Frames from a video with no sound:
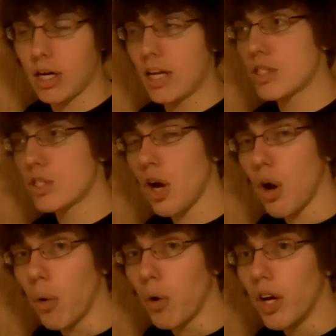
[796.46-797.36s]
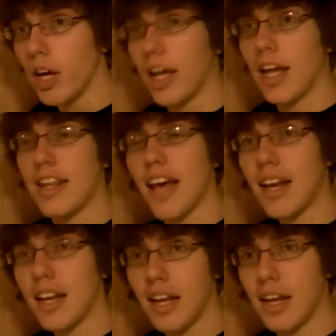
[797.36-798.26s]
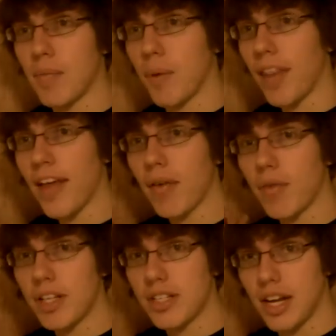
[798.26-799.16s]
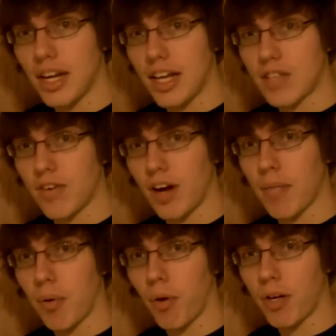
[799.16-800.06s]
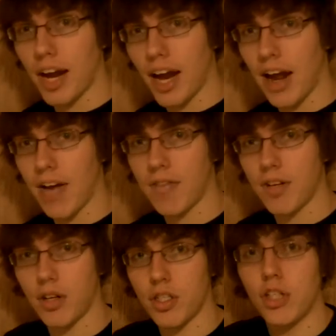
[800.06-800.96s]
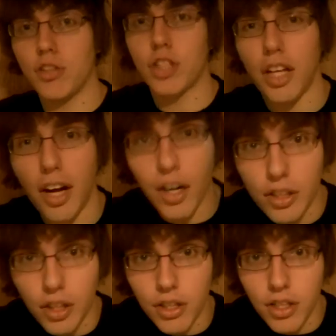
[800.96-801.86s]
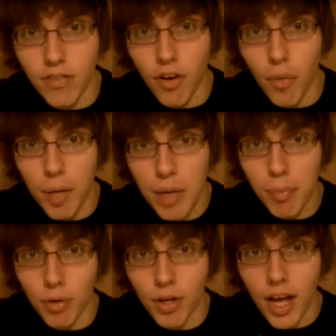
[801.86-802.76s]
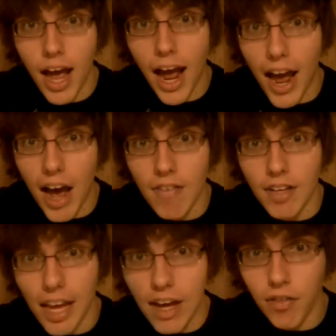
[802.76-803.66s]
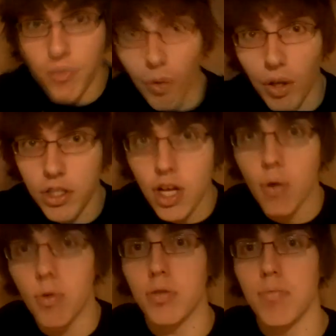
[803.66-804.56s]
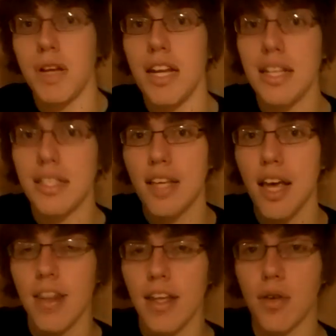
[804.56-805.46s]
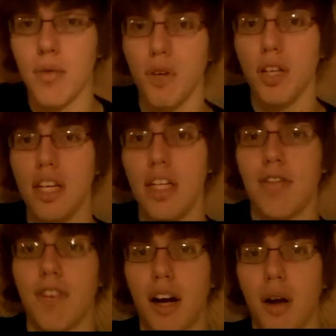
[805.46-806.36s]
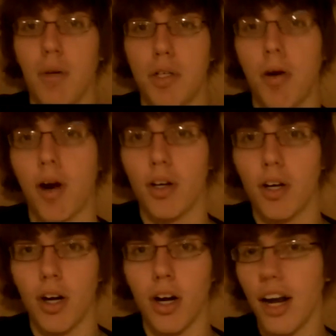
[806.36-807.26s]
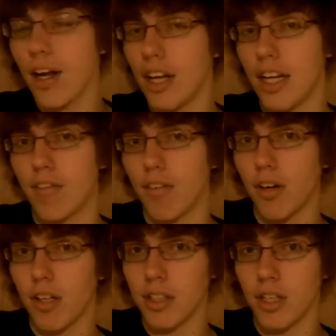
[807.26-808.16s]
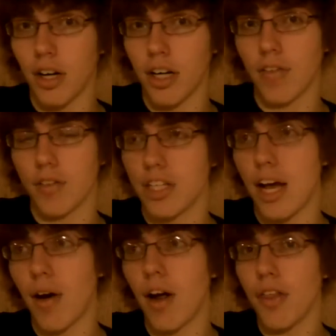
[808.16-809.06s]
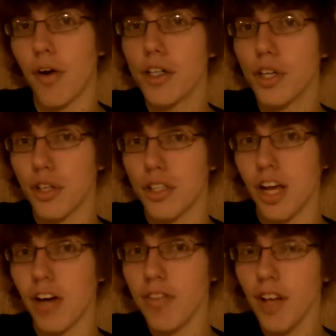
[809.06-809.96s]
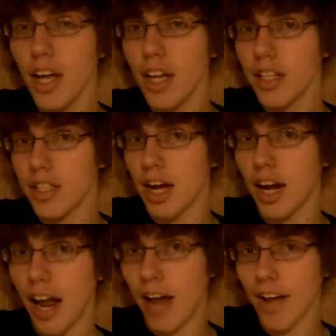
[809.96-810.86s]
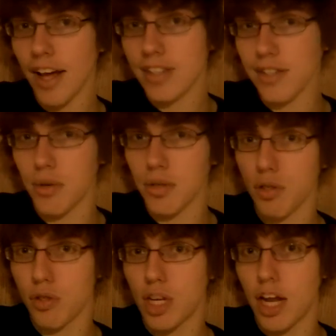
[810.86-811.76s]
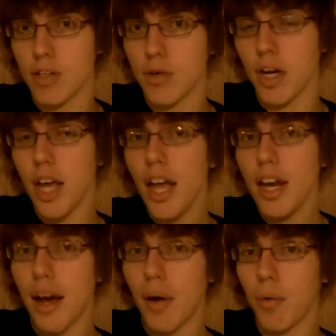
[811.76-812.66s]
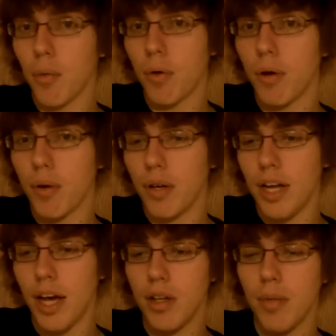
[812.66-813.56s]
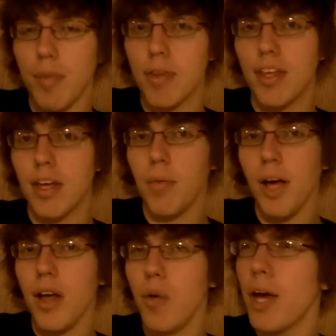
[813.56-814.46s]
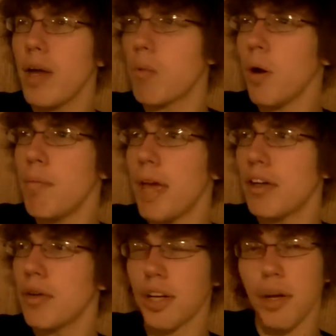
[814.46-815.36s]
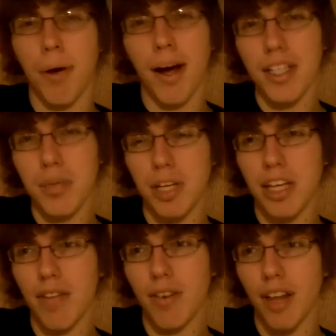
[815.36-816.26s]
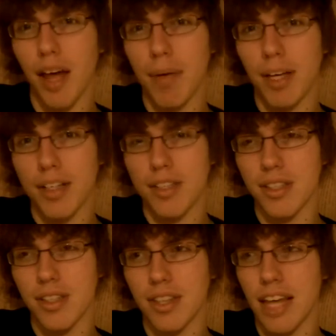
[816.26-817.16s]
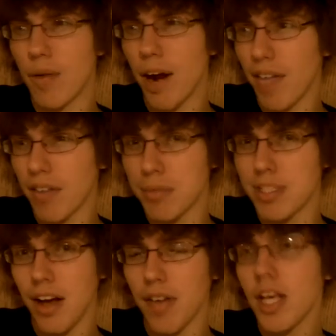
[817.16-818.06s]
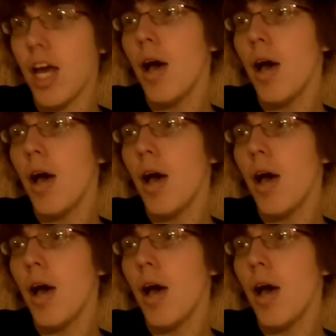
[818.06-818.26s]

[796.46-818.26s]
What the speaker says: So, by that reasoning, it's very important to have your children characters, of all people, have Gale Force, which means that you really need to figure out which partner can give her Dark Gale Force. Now, Tharja herself does not have access to it, so she can't do it. Now you might be thinking, well, wait, what male unit could possibly give her that because they don't have themselves?